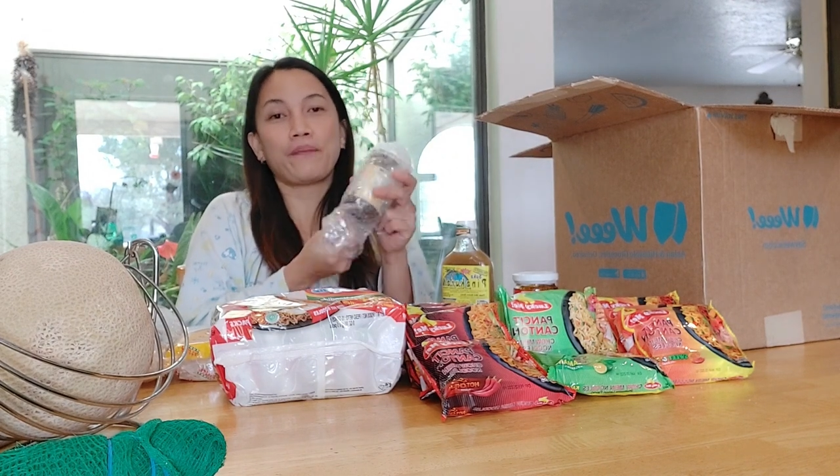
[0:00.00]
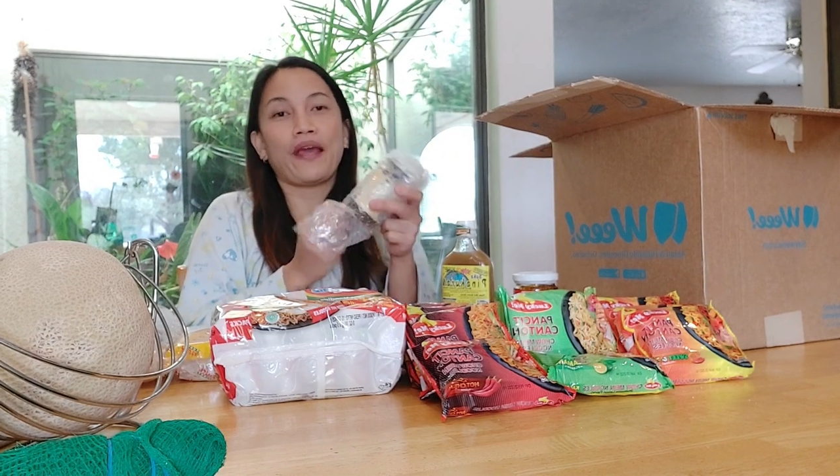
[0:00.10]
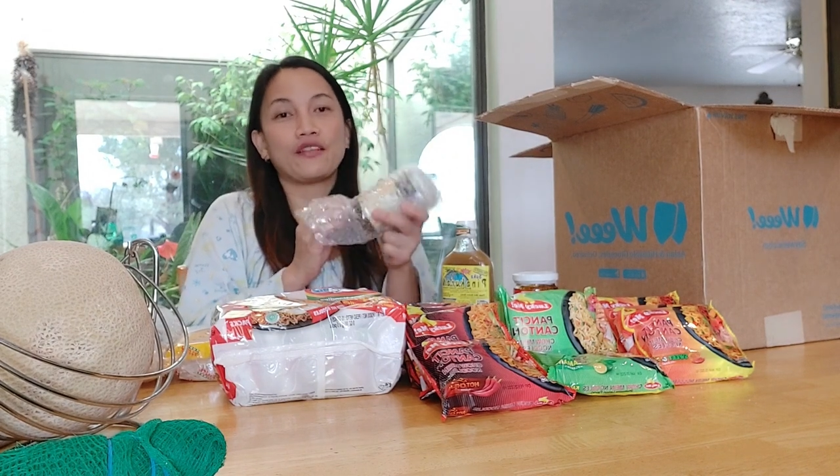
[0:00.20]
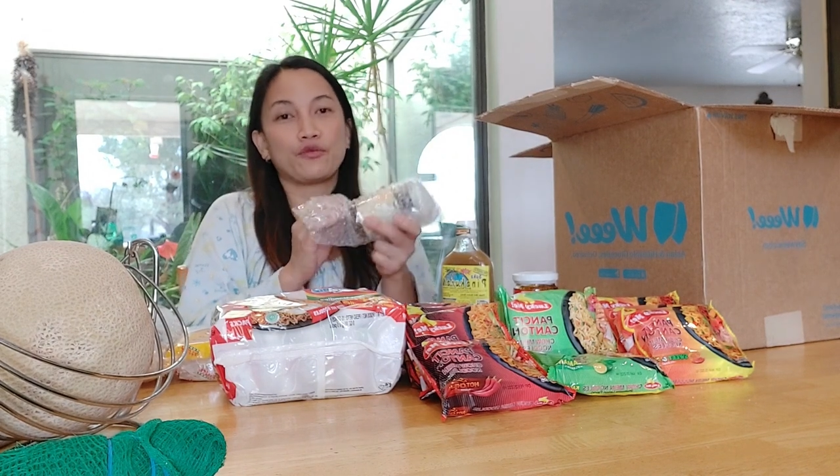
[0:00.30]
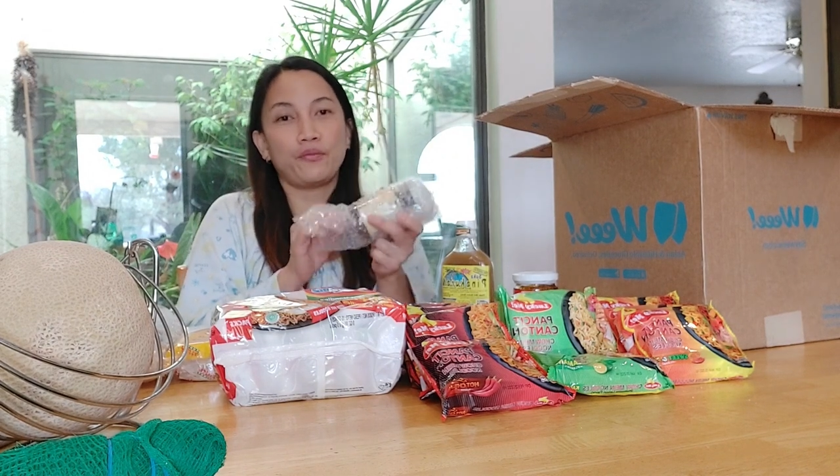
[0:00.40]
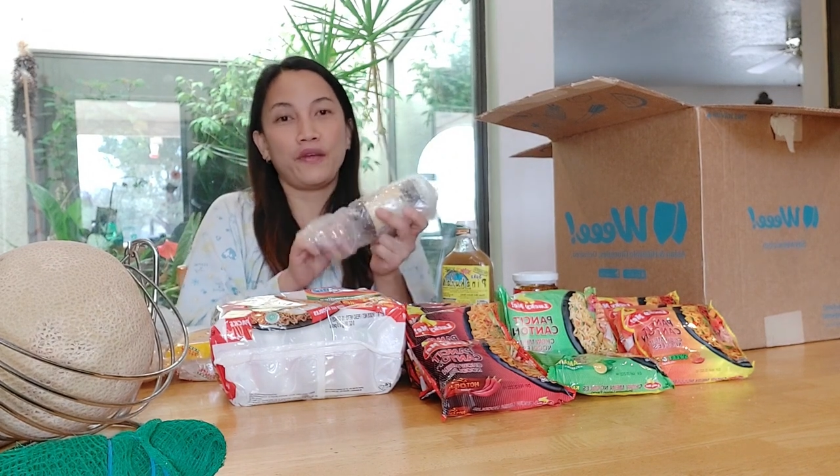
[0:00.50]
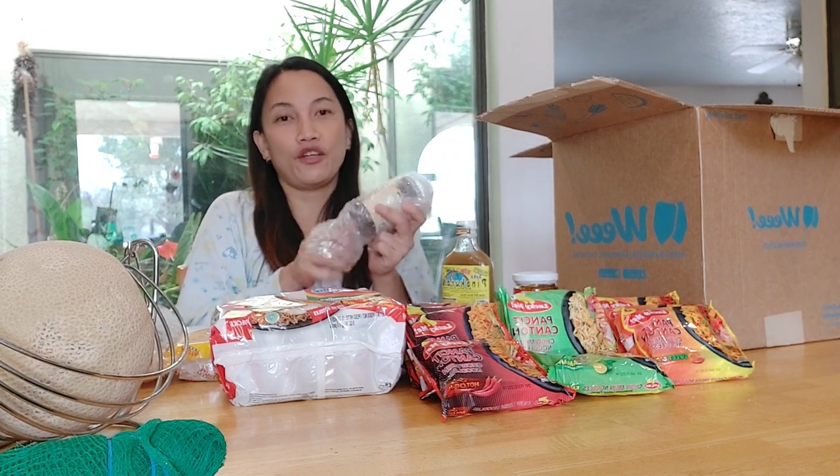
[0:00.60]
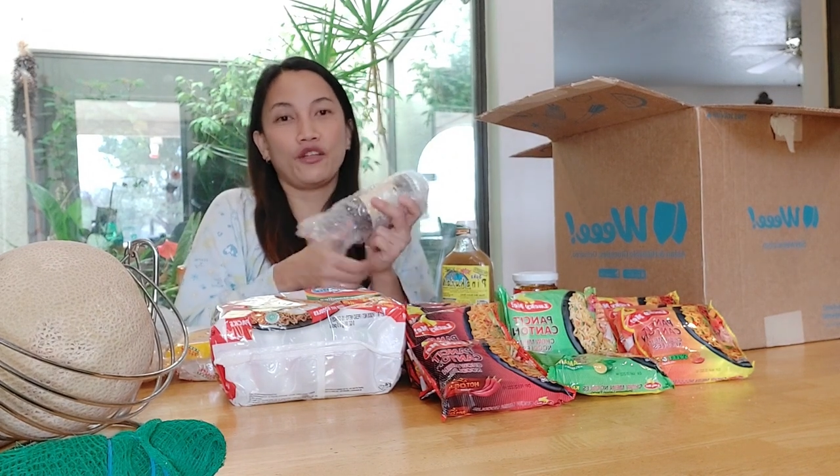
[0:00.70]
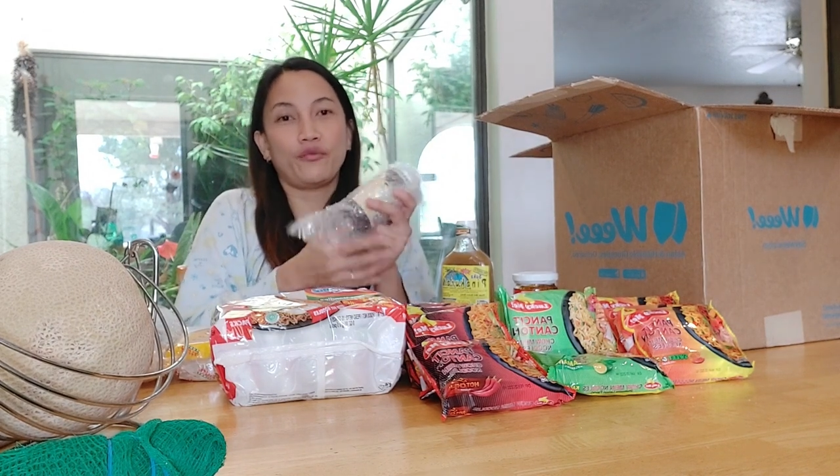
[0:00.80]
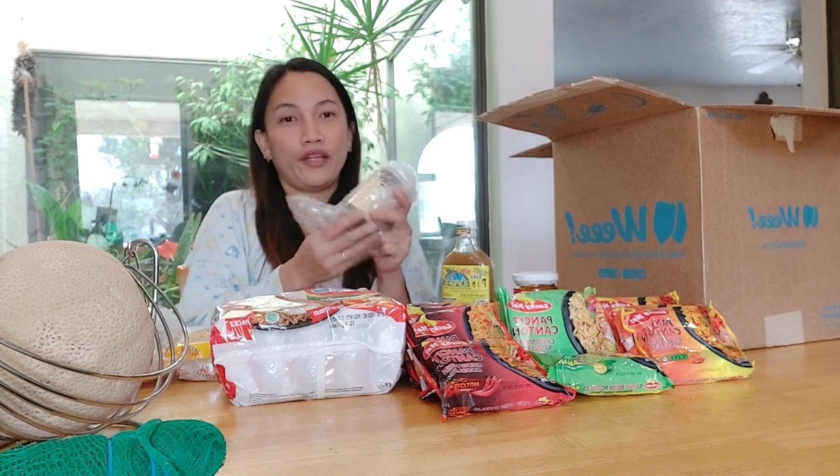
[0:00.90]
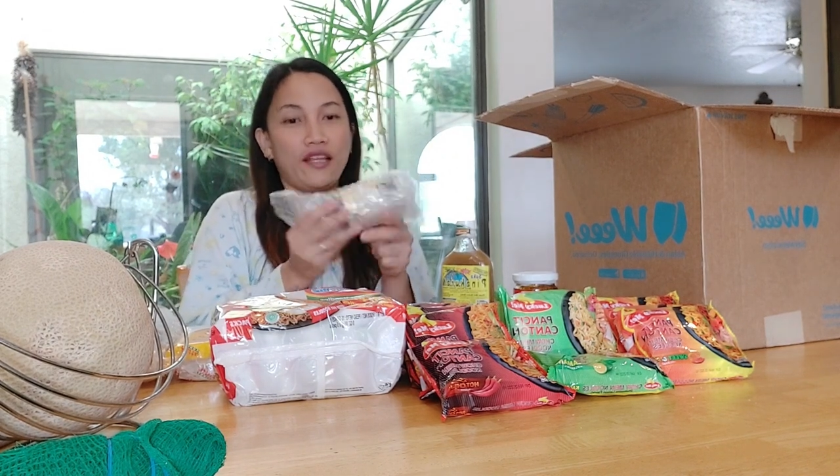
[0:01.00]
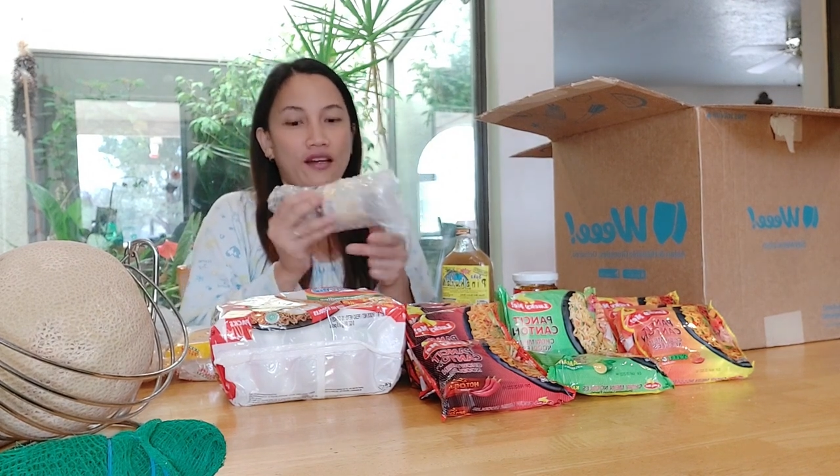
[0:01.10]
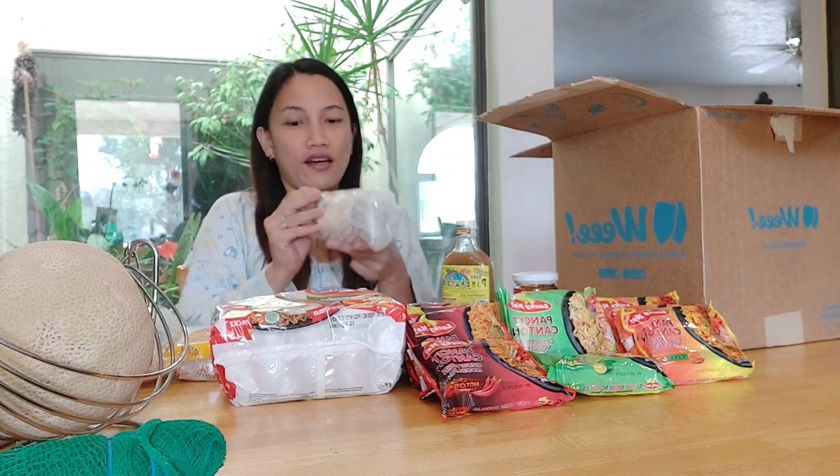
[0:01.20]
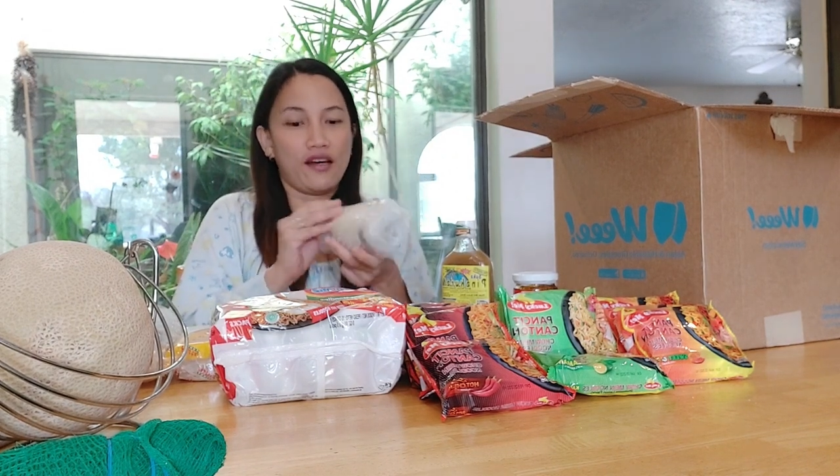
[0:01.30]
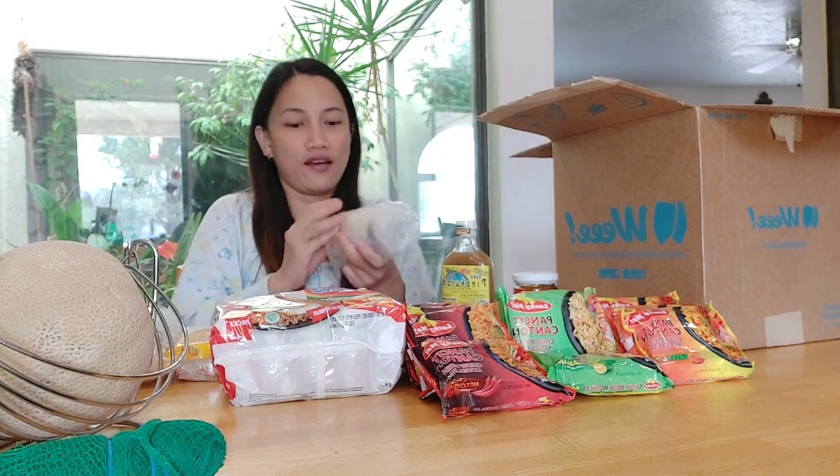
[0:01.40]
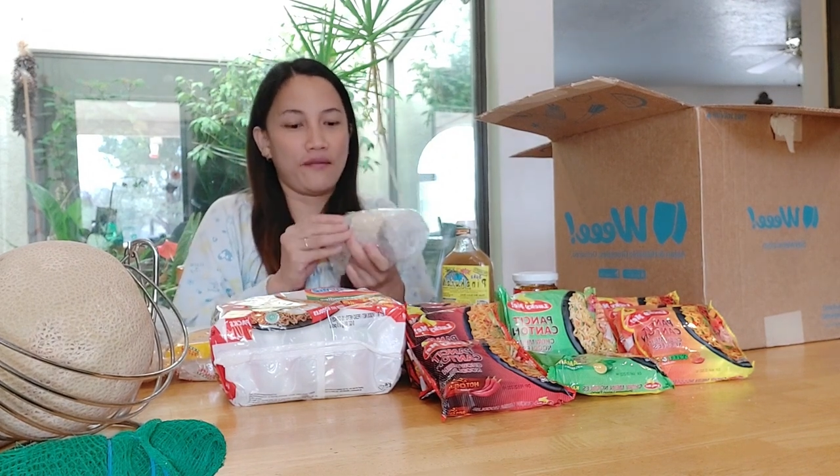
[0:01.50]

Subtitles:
paste would be good with the